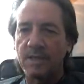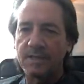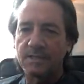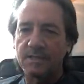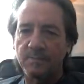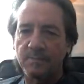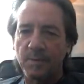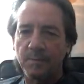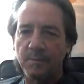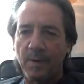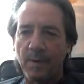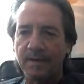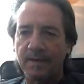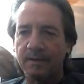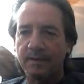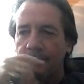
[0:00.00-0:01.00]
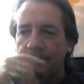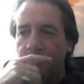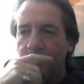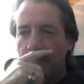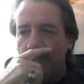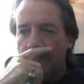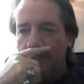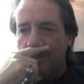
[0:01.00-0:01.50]
I've been back a
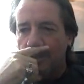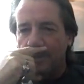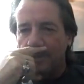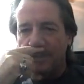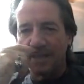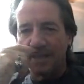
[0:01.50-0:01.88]
couple of times.